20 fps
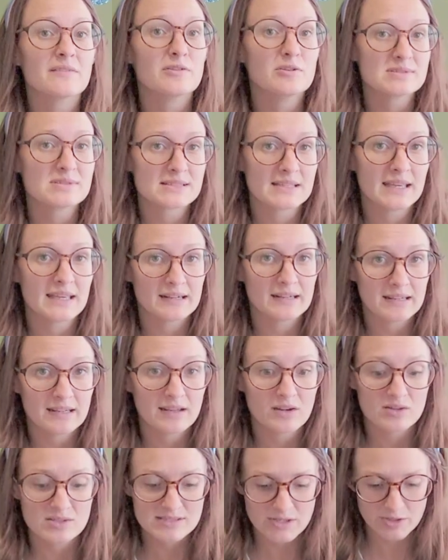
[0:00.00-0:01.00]
you scan it,
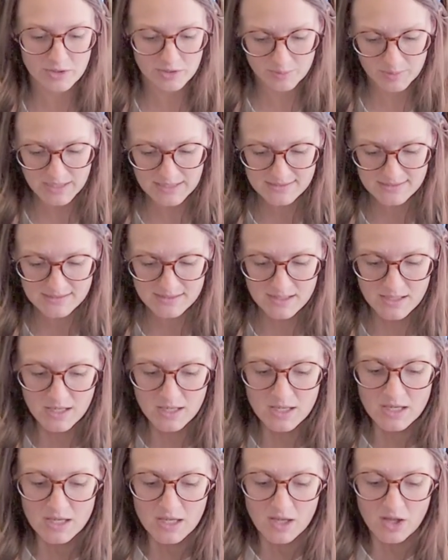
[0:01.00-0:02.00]
it will tell you the price
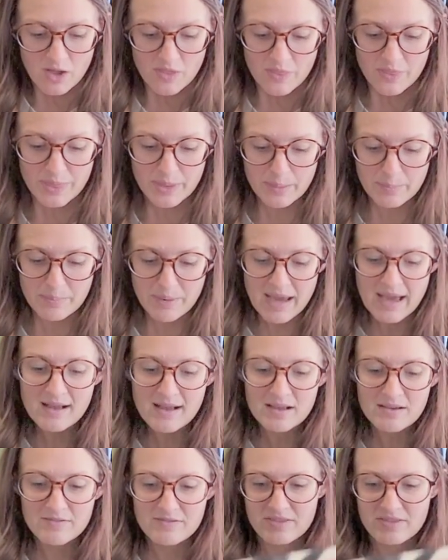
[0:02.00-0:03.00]
the
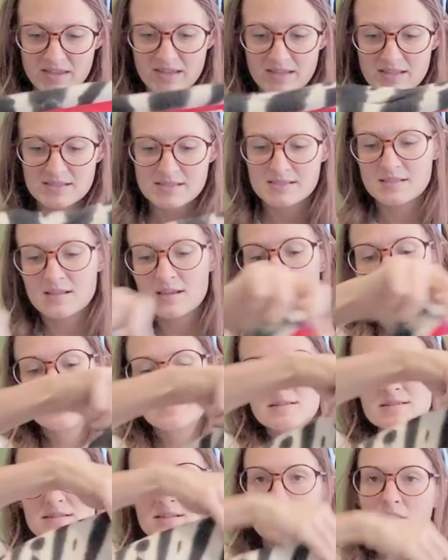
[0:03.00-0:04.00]
back of this,
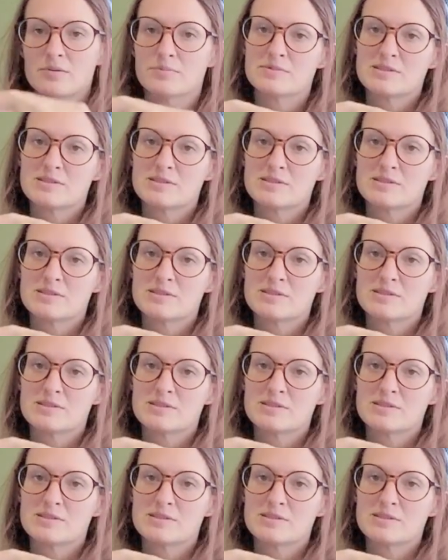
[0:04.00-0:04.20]
so I'm